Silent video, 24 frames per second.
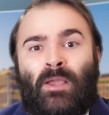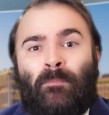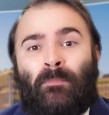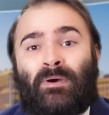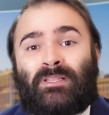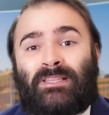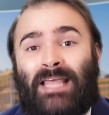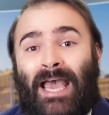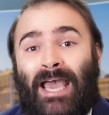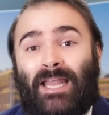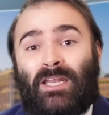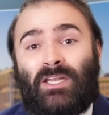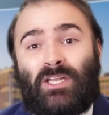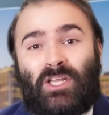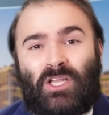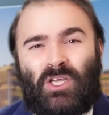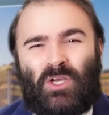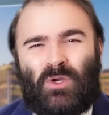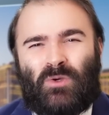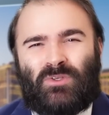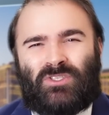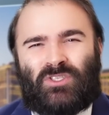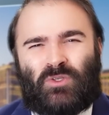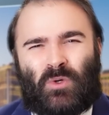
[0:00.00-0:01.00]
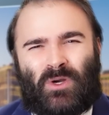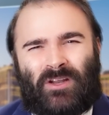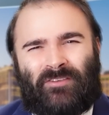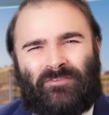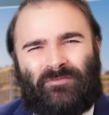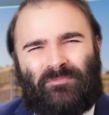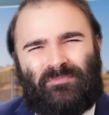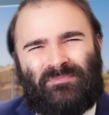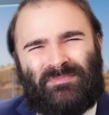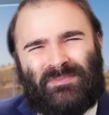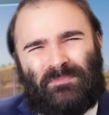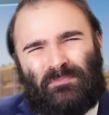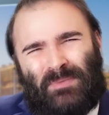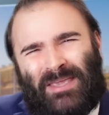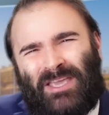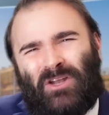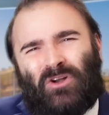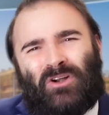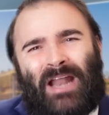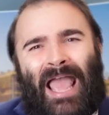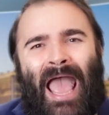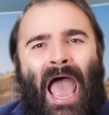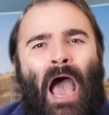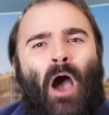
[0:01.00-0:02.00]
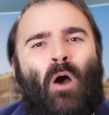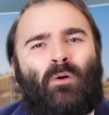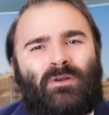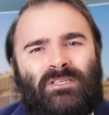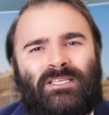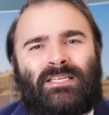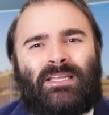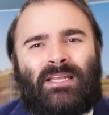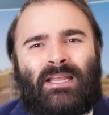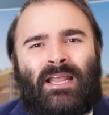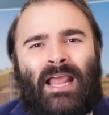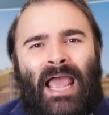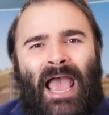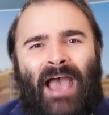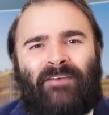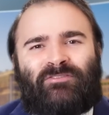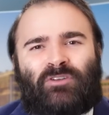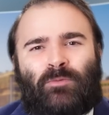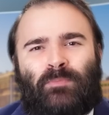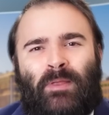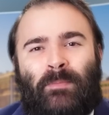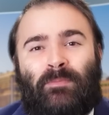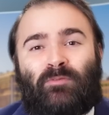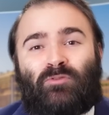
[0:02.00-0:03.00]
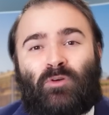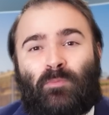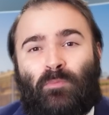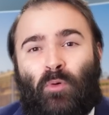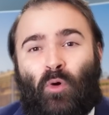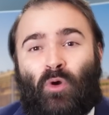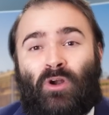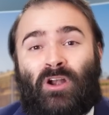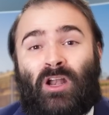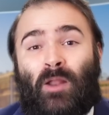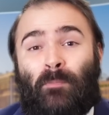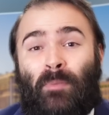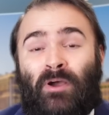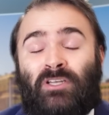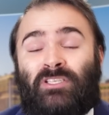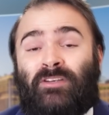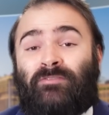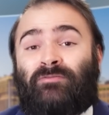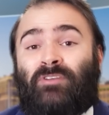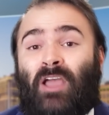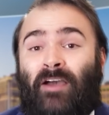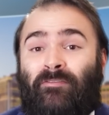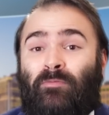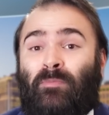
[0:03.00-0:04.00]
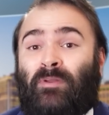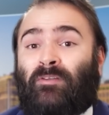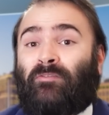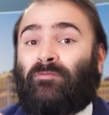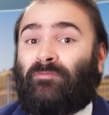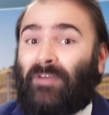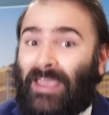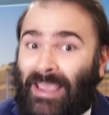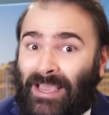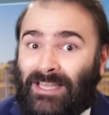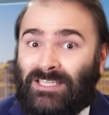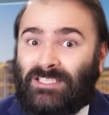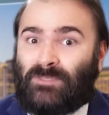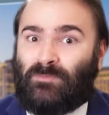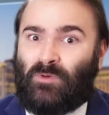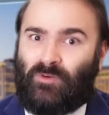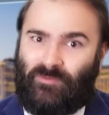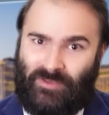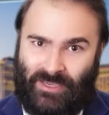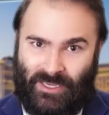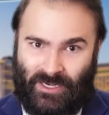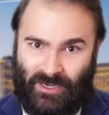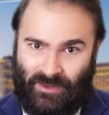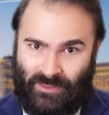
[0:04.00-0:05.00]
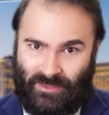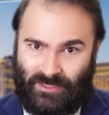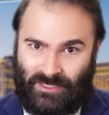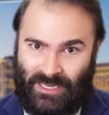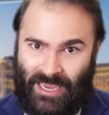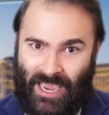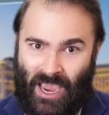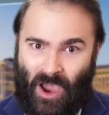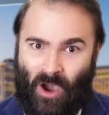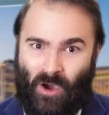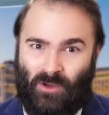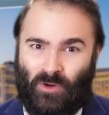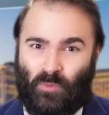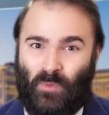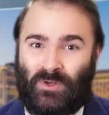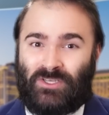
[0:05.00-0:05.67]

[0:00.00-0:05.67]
But that news sort of petered out after people reported a bunch of government vans moving into the town,